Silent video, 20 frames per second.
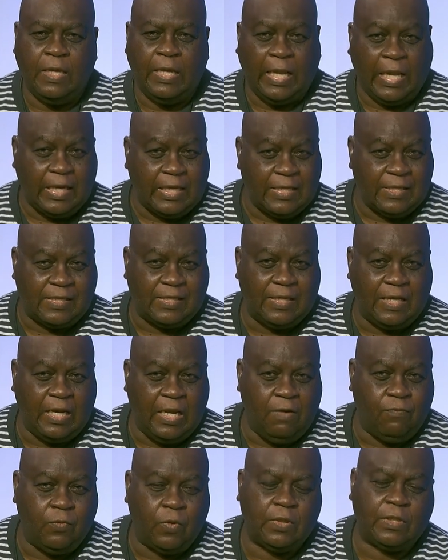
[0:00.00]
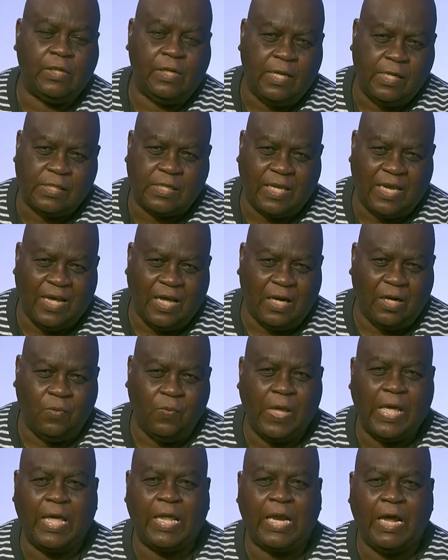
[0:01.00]
like you said, even with the lunch counter,
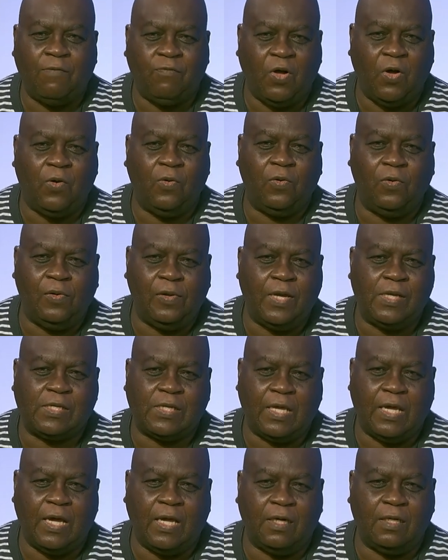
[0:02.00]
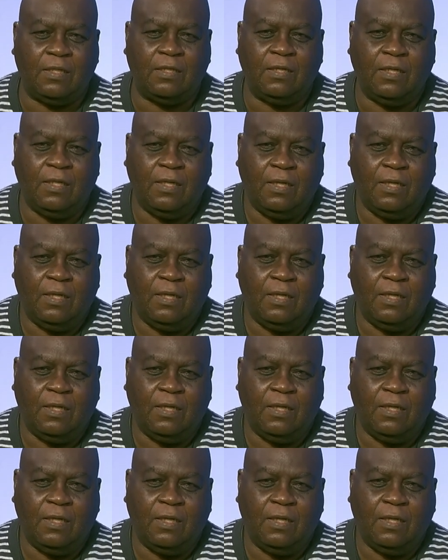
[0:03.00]
we had our own lunch counter,